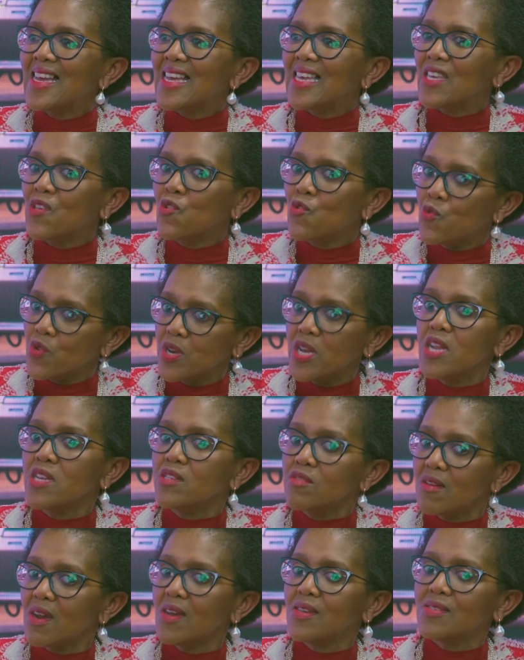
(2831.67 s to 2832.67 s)
you
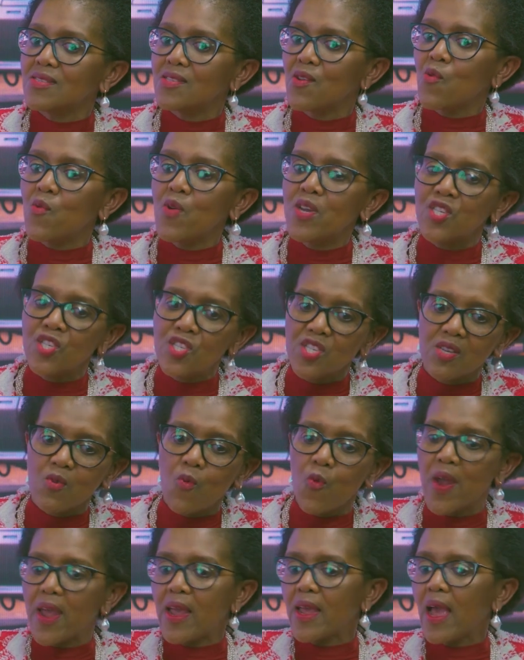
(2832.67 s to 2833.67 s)
need to ask the question:
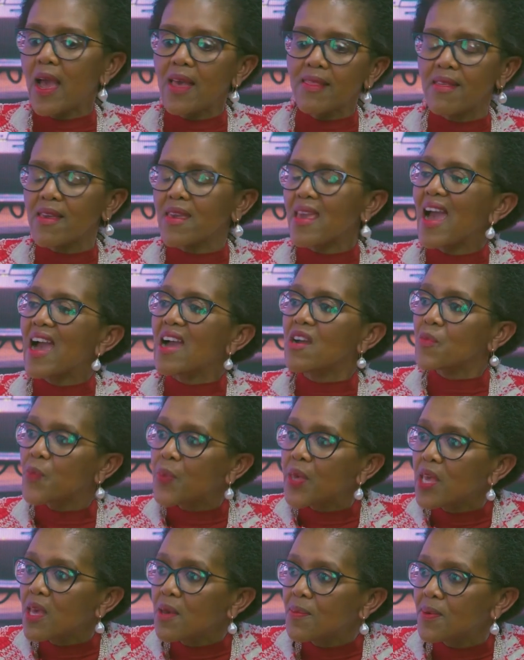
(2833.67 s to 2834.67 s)
where are the young
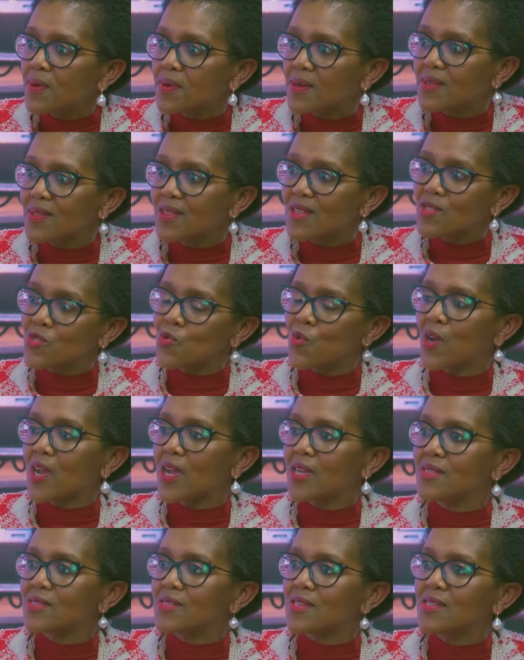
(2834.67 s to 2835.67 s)
people in this
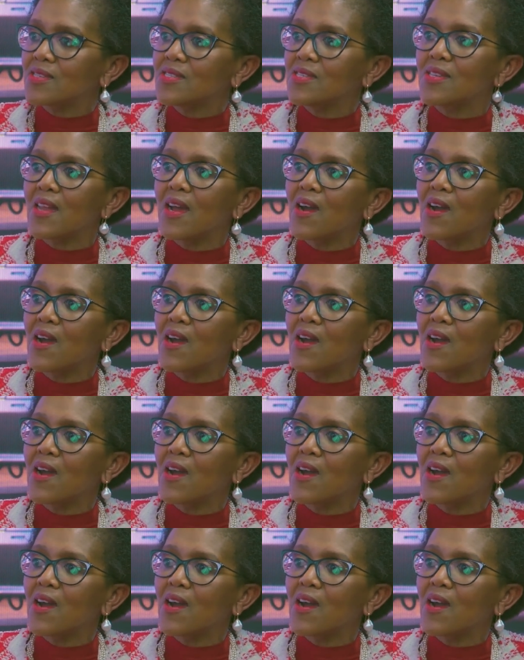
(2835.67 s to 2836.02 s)
organization?